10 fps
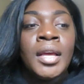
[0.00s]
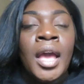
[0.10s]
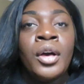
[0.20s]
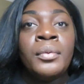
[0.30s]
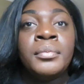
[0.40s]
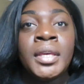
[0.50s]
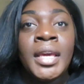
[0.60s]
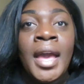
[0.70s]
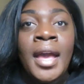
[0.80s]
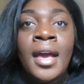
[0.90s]
help
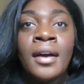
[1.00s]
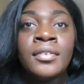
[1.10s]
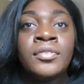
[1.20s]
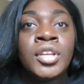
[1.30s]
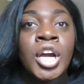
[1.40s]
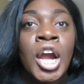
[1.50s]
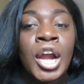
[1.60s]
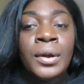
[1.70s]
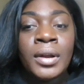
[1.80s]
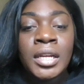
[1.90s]
me have the
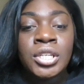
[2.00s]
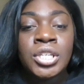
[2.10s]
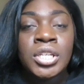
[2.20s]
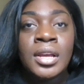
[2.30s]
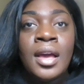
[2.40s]
courage